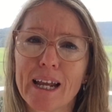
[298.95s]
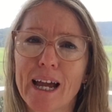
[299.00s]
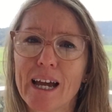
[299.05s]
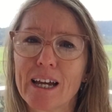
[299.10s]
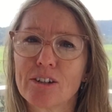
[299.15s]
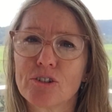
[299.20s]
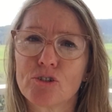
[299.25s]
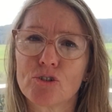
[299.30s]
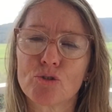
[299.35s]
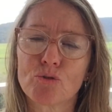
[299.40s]

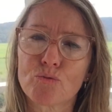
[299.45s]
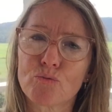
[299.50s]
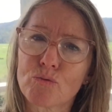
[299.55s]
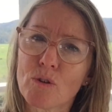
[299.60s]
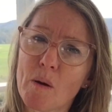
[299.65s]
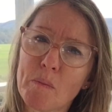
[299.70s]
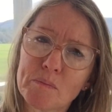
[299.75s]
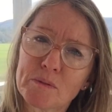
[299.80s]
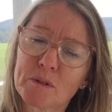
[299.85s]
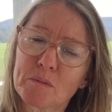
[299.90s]
and
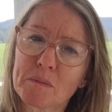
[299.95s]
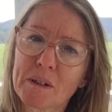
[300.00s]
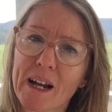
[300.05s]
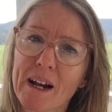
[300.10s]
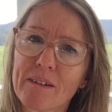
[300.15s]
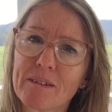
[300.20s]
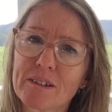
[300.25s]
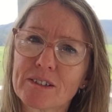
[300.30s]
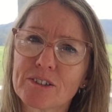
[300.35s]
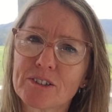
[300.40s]
drop some
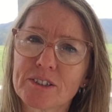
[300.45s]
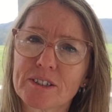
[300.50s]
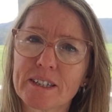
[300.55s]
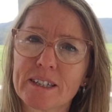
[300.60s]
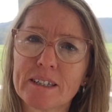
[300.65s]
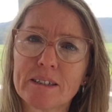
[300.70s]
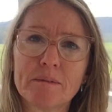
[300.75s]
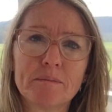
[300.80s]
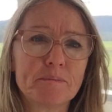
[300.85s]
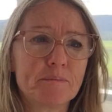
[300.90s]
characters
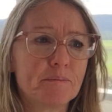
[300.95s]
in